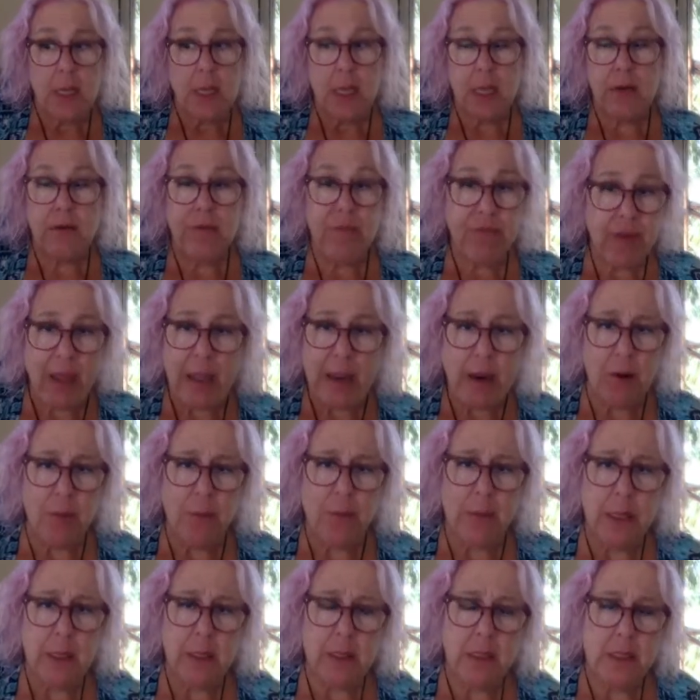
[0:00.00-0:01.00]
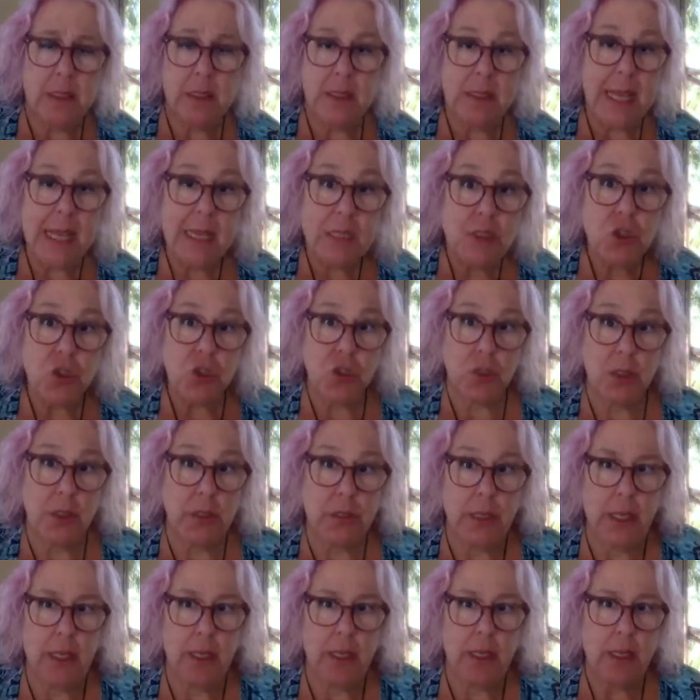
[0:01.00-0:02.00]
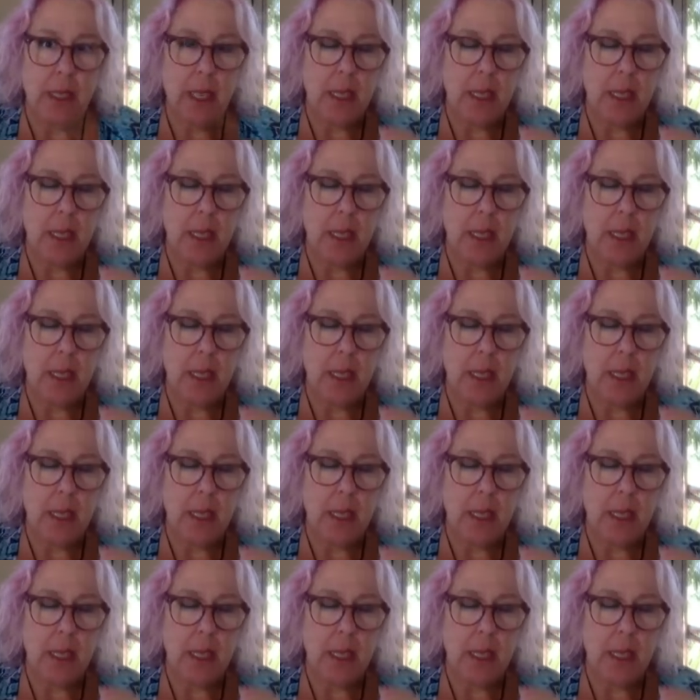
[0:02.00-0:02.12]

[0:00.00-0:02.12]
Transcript: environment intentionally.